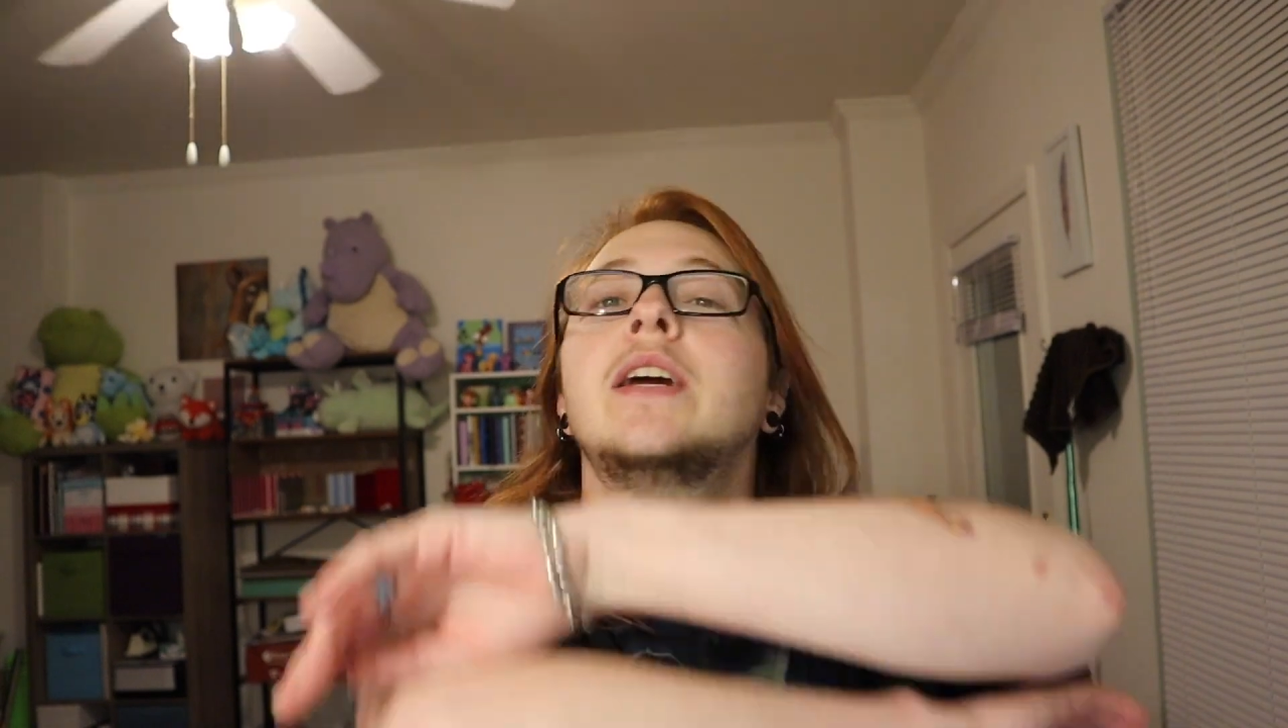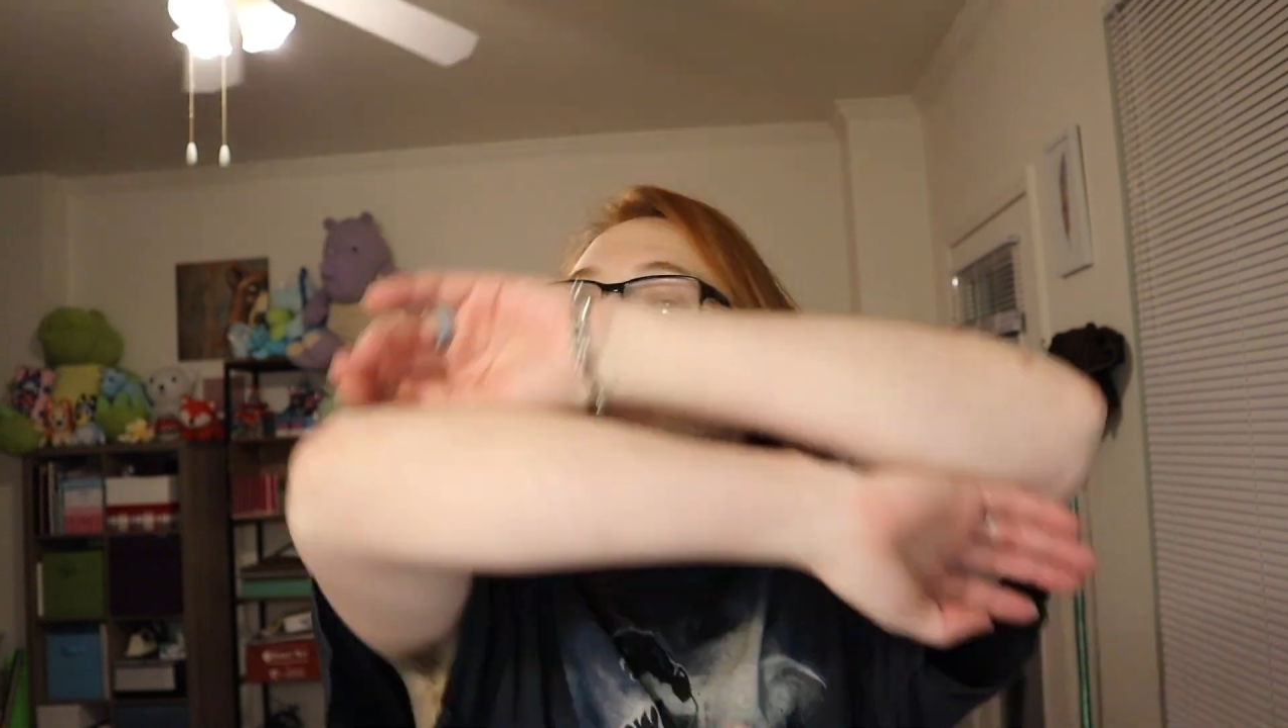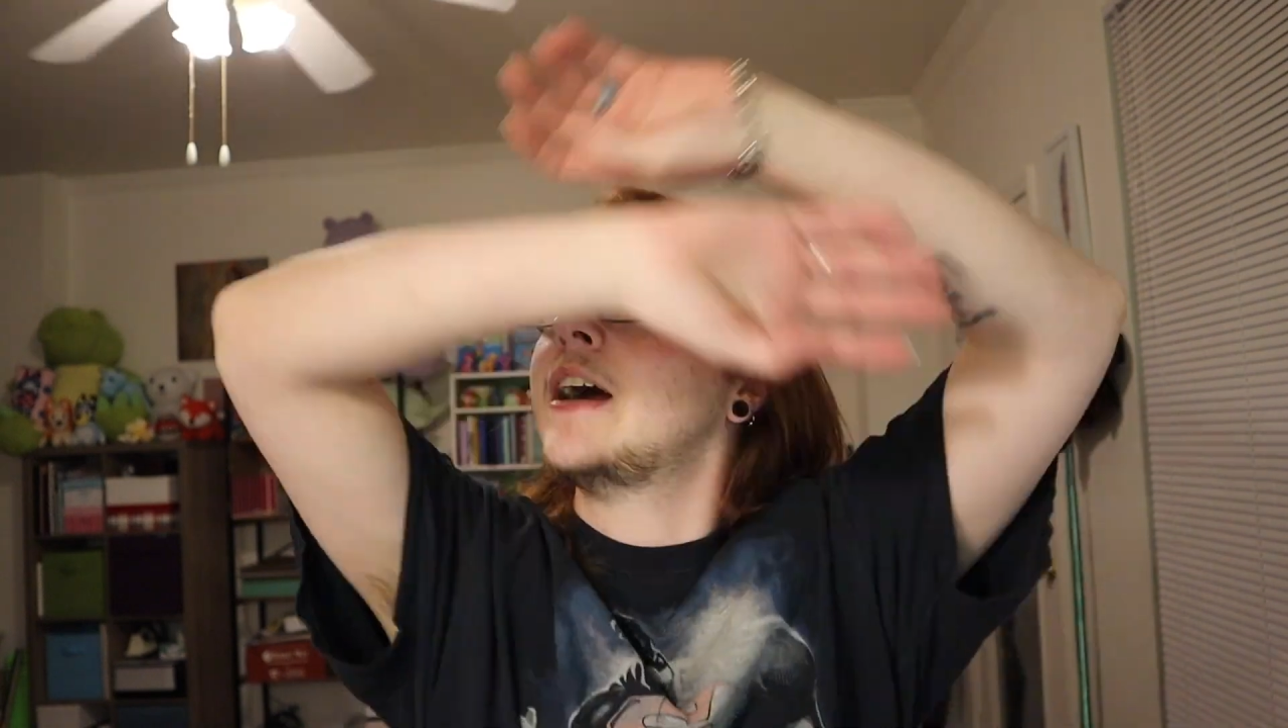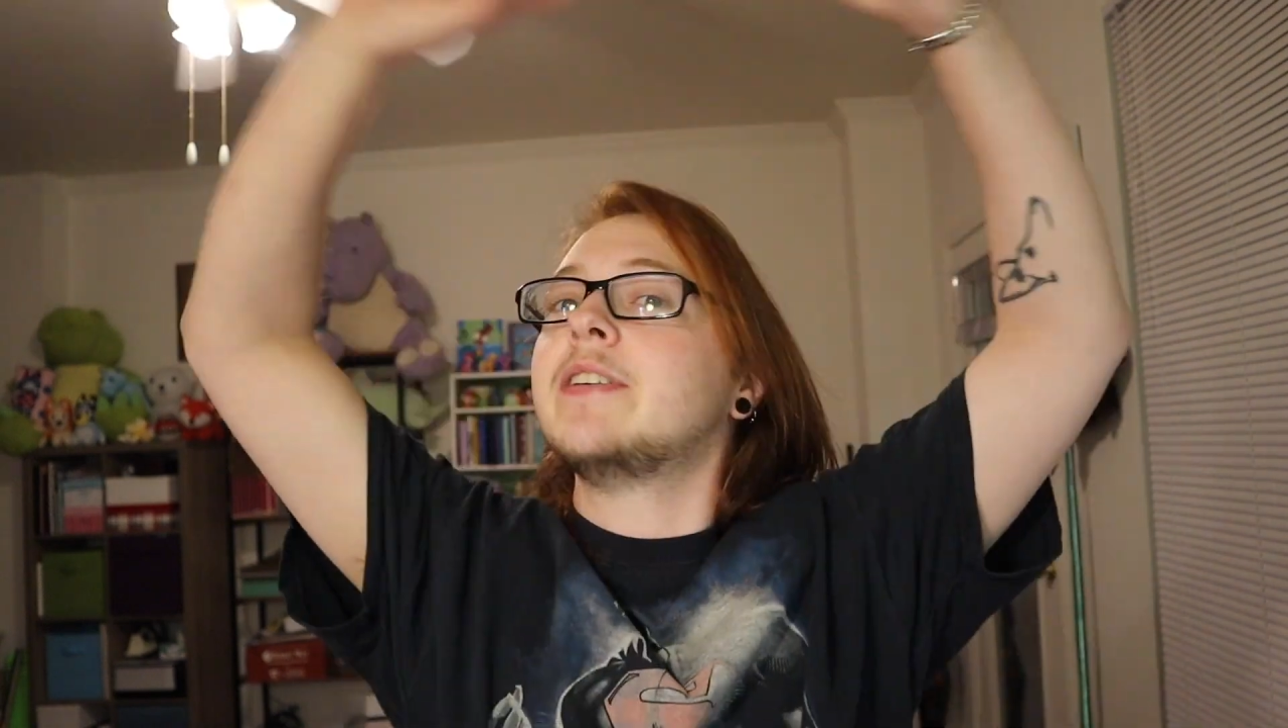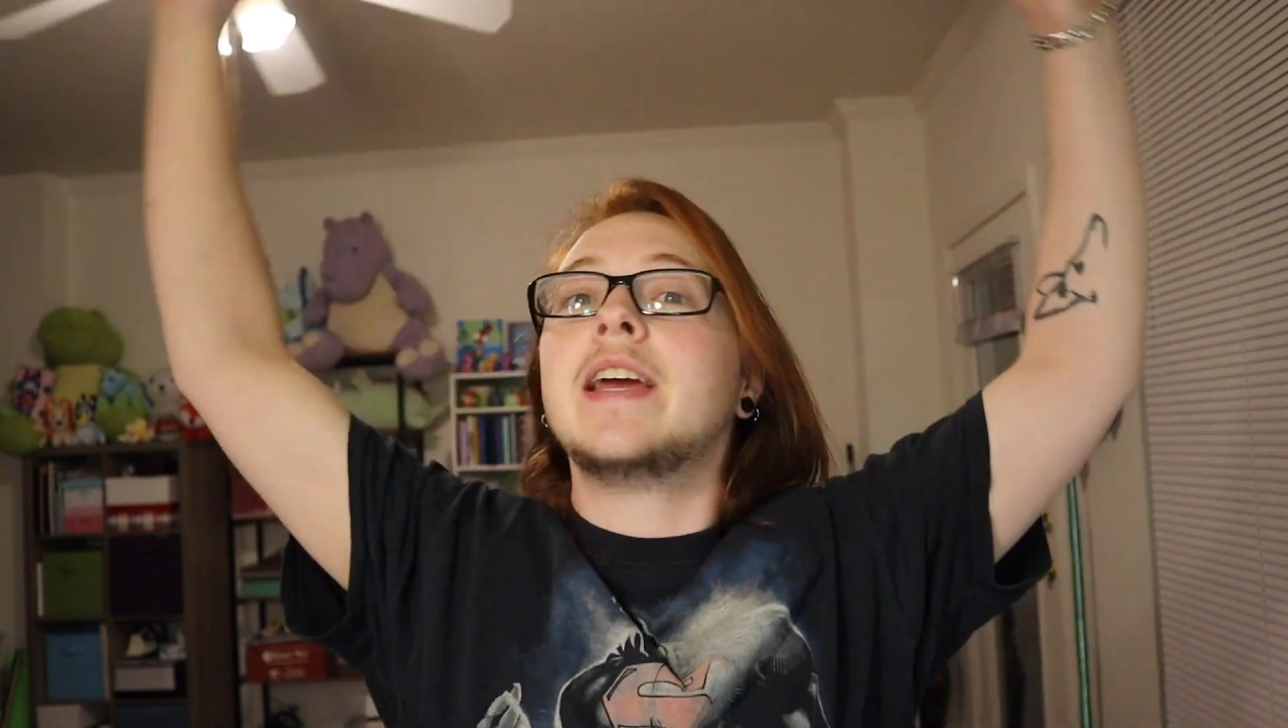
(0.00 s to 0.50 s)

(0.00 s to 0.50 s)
I could have a